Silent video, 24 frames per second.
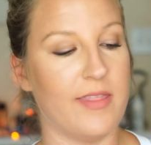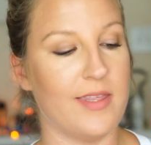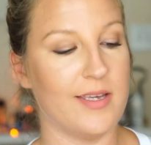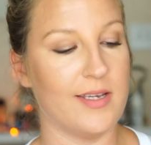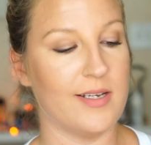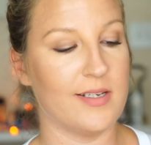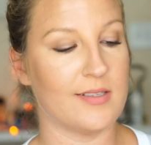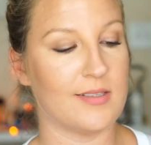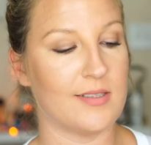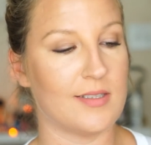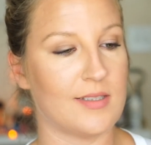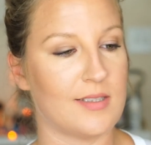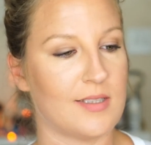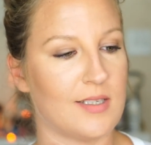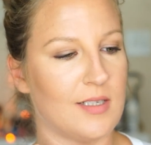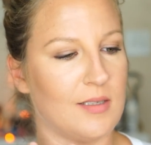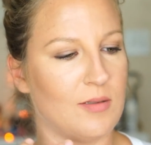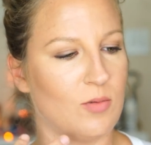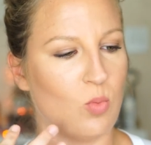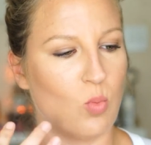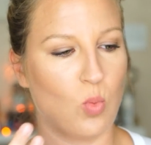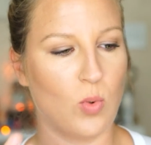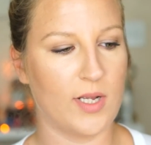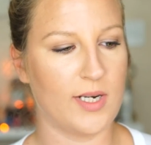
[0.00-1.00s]
this,
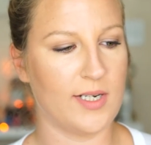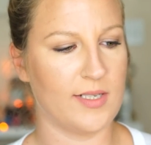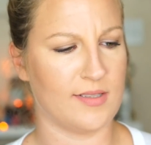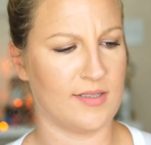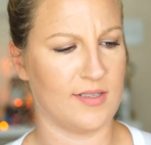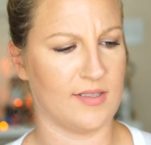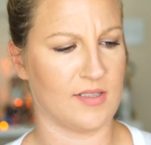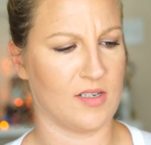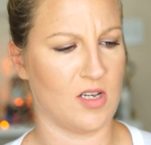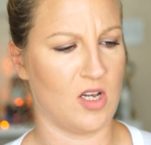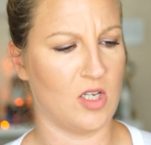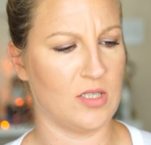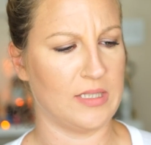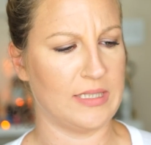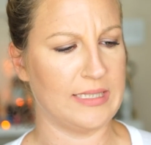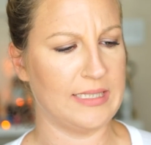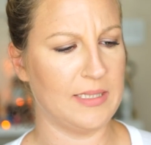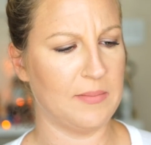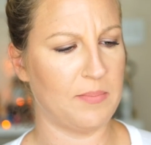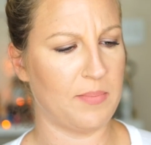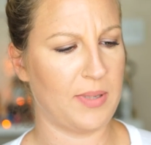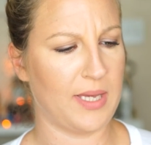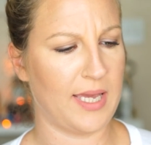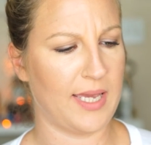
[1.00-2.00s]
what is this called,
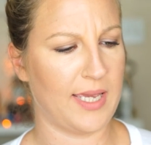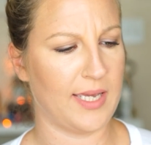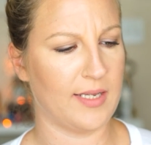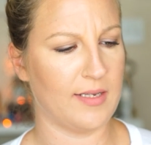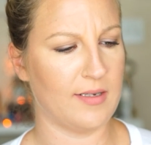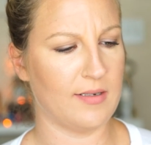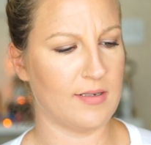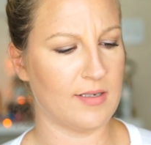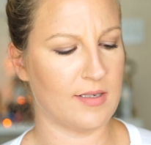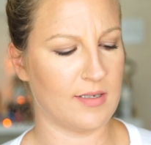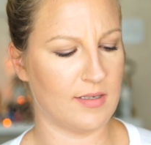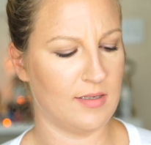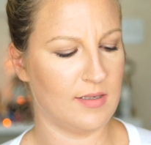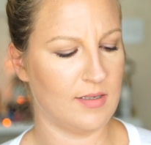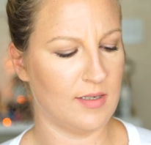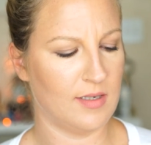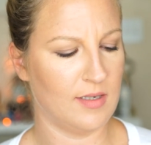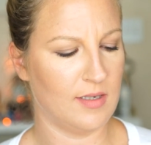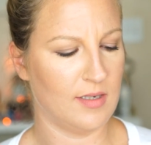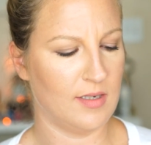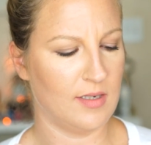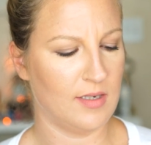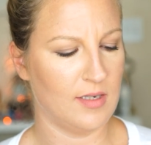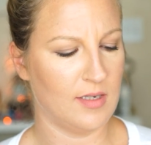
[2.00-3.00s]
lip paint?
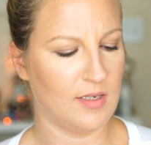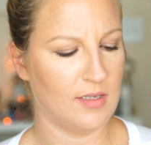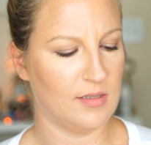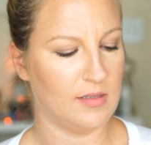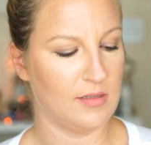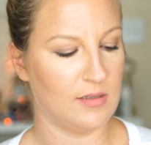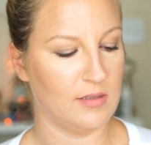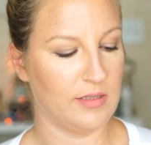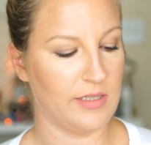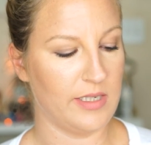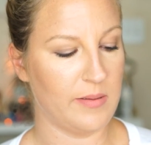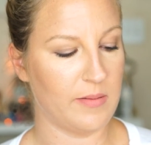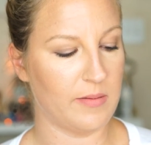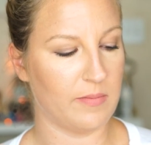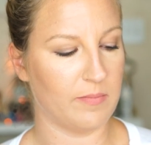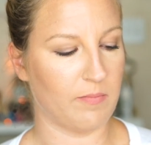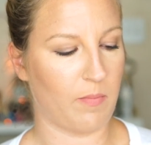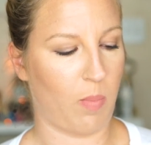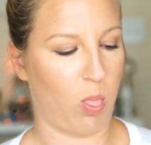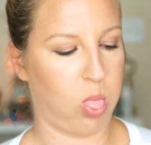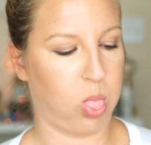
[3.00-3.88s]
Lip,